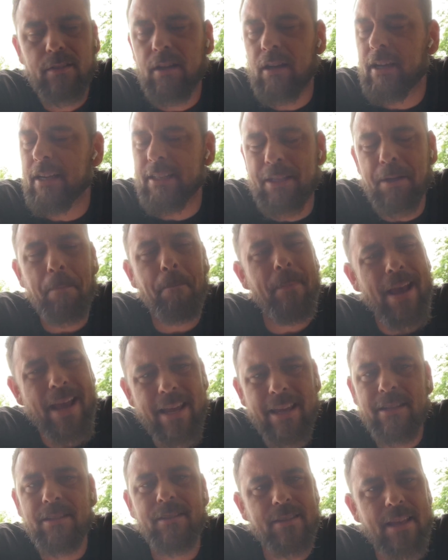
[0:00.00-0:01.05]
It
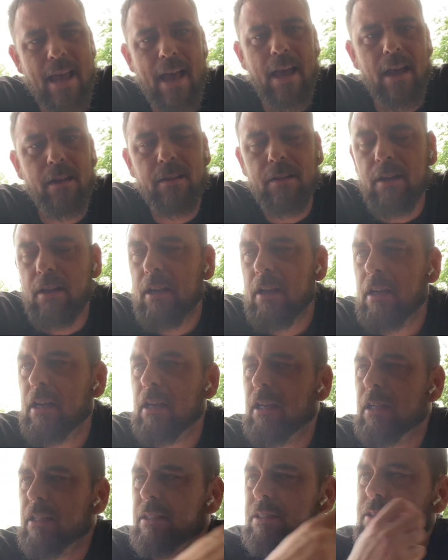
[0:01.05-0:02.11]
demands that.
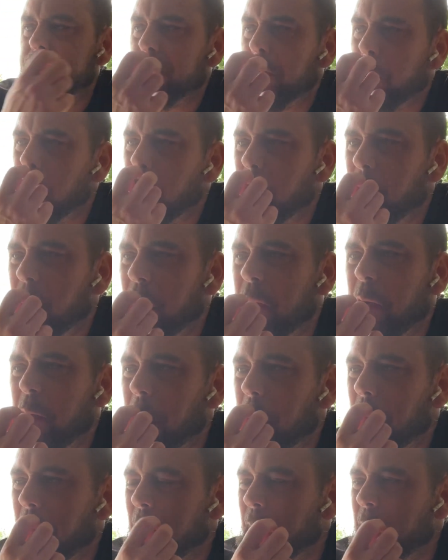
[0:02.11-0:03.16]
So,
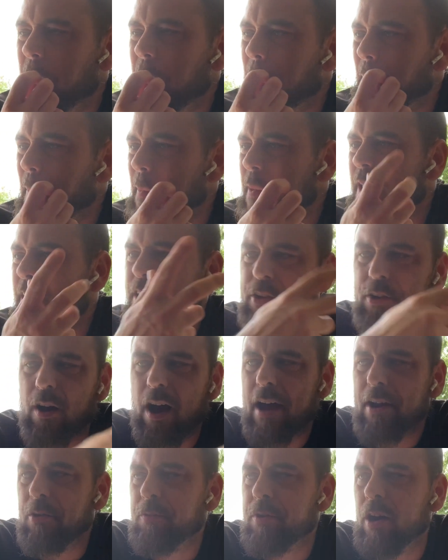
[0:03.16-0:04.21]

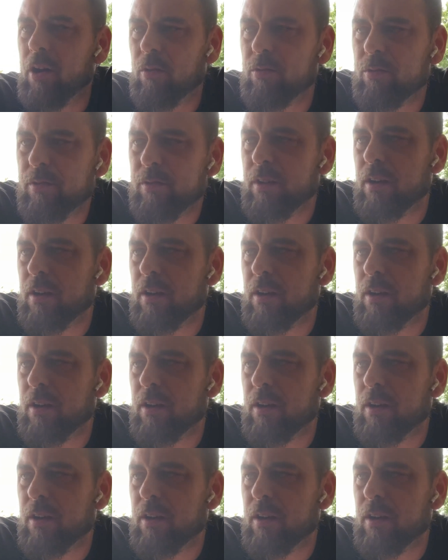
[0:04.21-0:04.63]
I don't know.